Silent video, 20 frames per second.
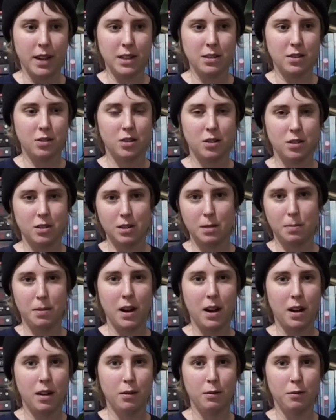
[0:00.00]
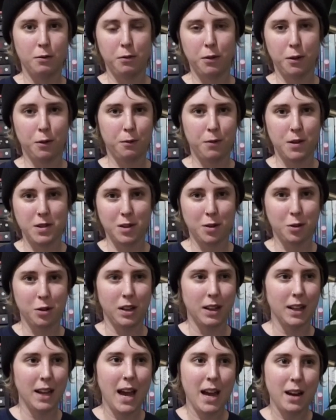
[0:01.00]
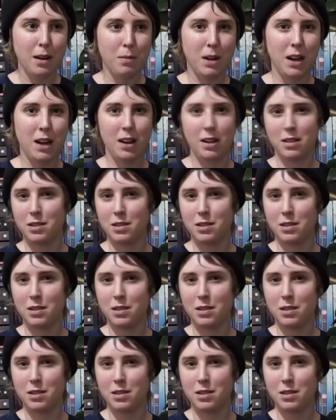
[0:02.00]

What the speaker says: That's just a part of your physical anatomy.